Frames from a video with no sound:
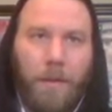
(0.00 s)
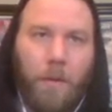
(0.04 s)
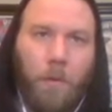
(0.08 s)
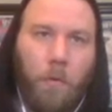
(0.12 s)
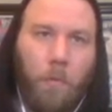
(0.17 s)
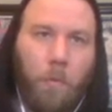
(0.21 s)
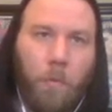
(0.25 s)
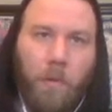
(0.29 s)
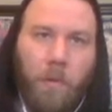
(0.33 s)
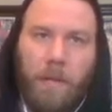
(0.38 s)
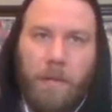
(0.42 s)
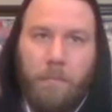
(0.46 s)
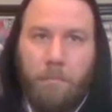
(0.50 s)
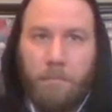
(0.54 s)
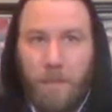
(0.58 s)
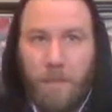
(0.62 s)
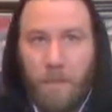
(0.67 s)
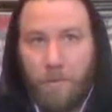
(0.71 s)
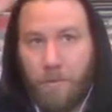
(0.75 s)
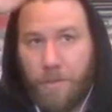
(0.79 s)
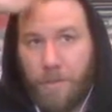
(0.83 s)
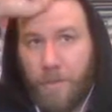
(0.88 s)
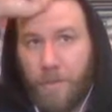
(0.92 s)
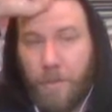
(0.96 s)
wooden
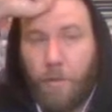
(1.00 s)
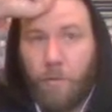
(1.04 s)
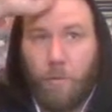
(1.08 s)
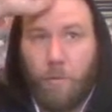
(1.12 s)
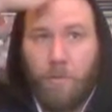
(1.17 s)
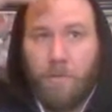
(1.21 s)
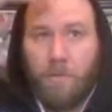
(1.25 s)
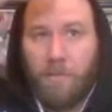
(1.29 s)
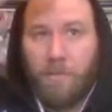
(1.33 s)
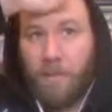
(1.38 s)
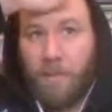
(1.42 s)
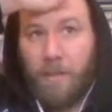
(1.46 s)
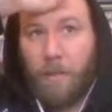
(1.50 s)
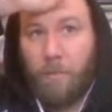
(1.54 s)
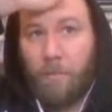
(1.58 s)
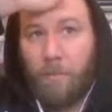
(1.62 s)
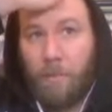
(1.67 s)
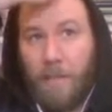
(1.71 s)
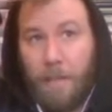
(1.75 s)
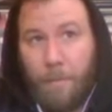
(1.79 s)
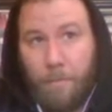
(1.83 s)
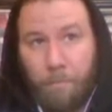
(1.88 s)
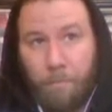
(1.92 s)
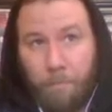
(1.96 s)
meat skewers
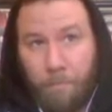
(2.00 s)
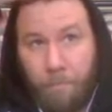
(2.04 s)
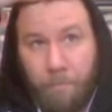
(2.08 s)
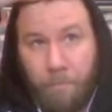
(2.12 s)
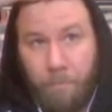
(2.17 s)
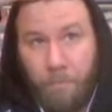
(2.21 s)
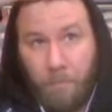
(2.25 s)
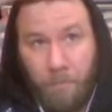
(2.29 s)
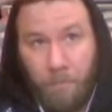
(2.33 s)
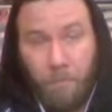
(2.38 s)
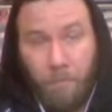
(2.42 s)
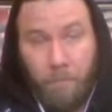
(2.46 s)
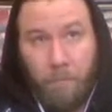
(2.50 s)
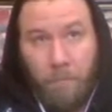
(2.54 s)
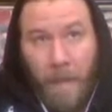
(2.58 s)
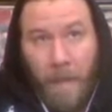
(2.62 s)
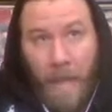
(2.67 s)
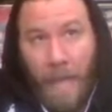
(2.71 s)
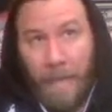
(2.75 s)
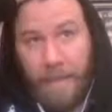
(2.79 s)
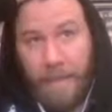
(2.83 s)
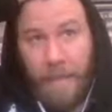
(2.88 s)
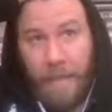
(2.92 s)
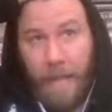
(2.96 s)
literally
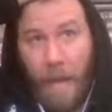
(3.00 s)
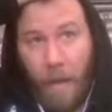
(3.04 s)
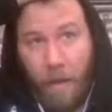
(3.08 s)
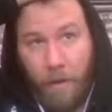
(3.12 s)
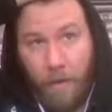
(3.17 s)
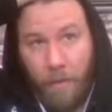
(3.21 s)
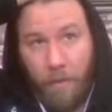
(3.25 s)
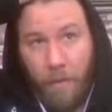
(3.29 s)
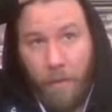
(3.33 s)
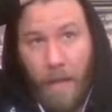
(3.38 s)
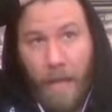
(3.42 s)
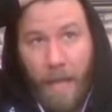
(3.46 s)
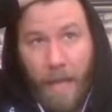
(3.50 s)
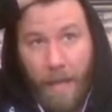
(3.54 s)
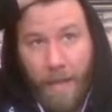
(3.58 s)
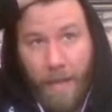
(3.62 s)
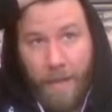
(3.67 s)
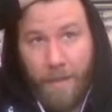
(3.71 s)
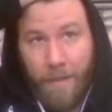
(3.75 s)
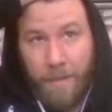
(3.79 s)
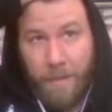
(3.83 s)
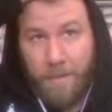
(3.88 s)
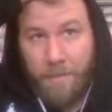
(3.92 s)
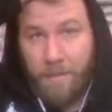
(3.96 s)
hanging out of their
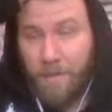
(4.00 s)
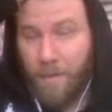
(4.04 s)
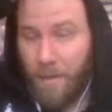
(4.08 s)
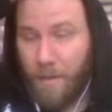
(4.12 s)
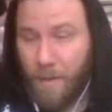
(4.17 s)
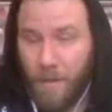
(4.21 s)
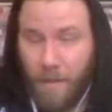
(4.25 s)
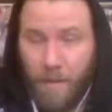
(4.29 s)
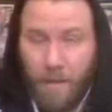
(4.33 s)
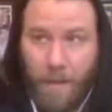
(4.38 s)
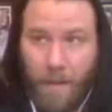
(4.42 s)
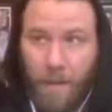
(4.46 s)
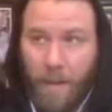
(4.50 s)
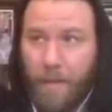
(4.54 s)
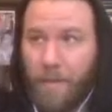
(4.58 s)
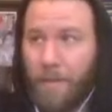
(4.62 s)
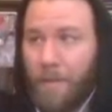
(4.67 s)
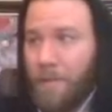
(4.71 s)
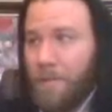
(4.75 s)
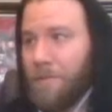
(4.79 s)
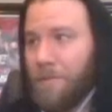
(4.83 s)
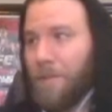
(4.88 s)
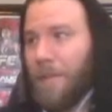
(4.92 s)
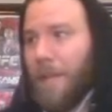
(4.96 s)
heads, and
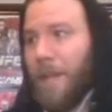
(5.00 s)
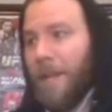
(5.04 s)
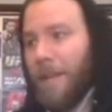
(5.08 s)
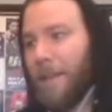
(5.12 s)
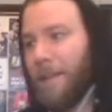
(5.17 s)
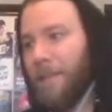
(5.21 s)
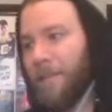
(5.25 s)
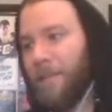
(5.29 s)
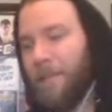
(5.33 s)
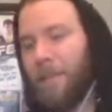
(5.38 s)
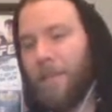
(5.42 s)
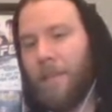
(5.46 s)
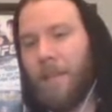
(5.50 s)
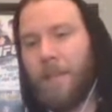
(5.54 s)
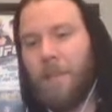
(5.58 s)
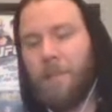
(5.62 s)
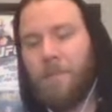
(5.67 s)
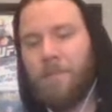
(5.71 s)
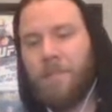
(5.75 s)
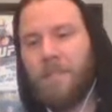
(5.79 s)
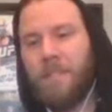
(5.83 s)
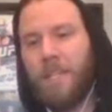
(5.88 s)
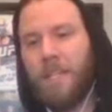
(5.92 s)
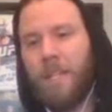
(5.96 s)
there's they
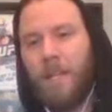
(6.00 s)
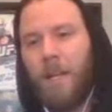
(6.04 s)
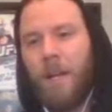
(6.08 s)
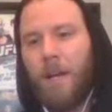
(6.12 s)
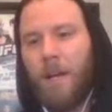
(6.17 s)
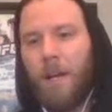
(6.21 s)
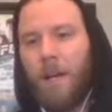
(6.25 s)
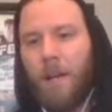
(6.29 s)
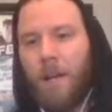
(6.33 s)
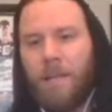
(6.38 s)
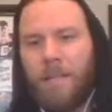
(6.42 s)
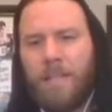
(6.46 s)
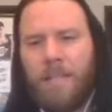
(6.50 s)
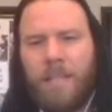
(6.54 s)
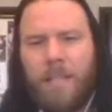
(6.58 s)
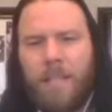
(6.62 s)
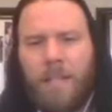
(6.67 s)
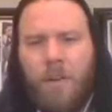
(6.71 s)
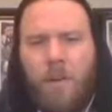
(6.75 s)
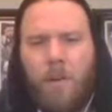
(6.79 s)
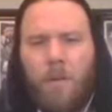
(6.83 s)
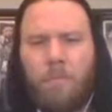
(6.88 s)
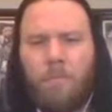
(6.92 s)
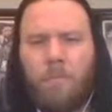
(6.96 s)
use the I think they
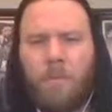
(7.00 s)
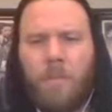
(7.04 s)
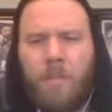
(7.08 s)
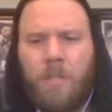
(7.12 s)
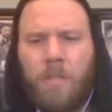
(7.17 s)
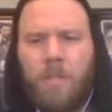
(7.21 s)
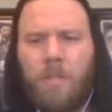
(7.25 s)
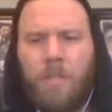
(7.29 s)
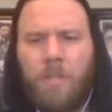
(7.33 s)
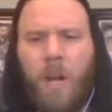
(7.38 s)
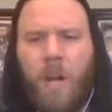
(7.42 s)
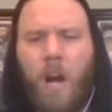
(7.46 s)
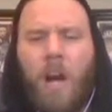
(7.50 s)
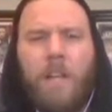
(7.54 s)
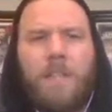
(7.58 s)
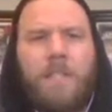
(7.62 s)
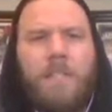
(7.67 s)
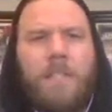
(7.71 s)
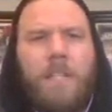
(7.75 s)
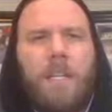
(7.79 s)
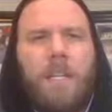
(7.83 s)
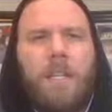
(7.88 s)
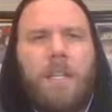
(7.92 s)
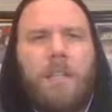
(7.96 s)
call them
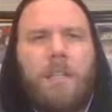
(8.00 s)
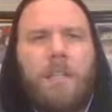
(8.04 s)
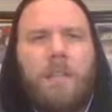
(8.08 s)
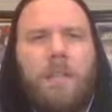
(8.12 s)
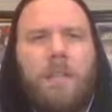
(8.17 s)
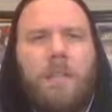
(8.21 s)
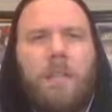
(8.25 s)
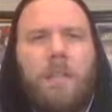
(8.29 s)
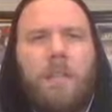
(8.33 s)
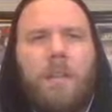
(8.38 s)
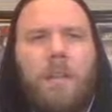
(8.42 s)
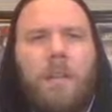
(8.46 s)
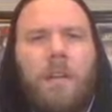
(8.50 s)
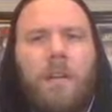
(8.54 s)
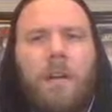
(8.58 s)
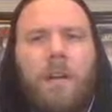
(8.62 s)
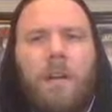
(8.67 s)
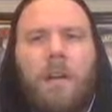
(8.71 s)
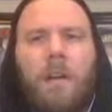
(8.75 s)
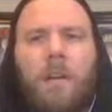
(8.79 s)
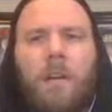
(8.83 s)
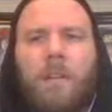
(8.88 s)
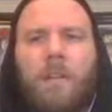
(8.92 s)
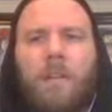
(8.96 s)
gosset.
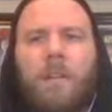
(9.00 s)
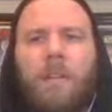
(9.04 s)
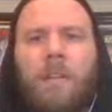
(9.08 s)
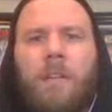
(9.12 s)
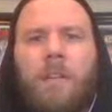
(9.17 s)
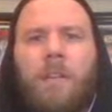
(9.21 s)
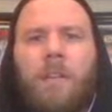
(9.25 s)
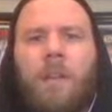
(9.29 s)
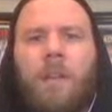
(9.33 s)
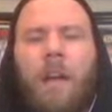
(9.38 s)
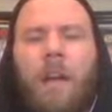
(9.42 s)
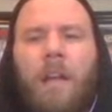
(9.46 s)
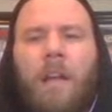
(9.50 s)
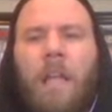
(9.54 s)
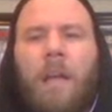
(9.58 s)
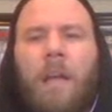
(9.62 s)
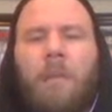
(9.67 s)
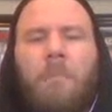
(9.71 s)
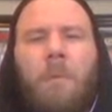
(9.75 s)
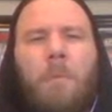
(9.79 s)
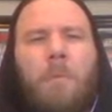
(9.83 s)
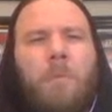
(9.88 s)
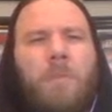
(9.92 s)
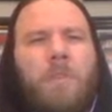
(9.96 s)
I
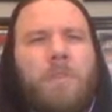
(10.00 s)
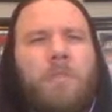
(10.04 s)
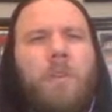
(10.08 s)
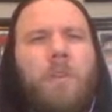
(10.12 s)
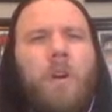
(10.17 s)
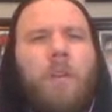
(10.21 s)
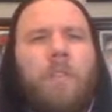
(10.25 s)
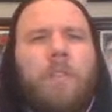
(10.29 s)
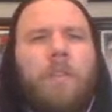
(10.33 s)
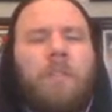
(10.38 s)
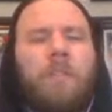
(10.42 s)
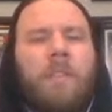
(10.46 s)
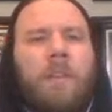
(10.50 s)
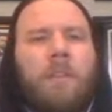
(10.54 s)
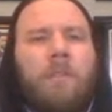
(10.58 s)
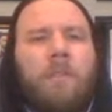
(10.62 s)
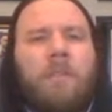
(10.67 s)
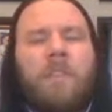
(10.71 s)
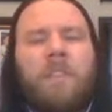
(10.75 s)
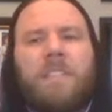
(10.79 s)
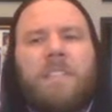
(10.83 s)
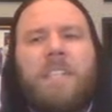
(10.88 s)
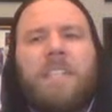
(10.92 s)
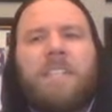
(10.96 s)
can't remember what you call it. They're
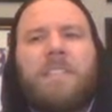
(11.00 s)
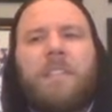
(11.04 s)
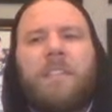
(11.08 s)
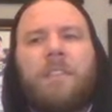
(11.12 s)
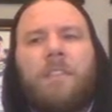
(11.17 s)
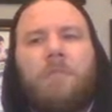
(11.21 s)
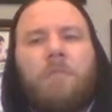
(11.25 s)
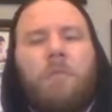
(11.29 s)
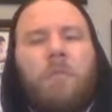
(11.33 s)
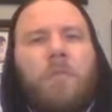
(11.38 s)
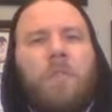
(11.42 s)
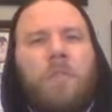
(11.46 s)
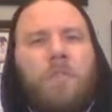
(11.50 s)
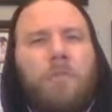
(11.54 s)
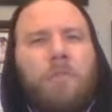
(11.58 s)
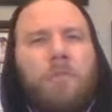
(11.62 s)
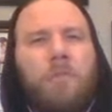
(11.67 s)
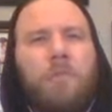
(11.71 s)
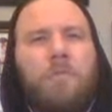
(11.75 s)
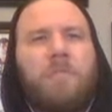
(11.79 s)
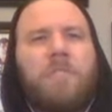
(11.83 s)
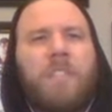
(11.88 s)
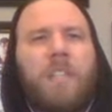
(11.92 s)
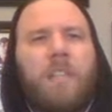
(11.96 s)
these things that you
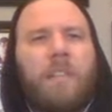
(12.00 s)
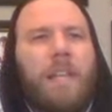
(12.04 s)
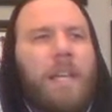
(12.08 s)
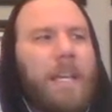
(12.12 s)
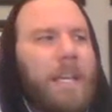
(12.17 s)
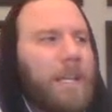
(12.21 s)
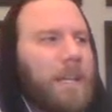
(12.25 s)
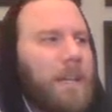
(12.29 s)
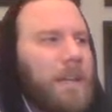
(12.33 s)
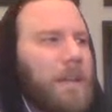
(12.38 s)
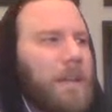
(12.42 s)
use to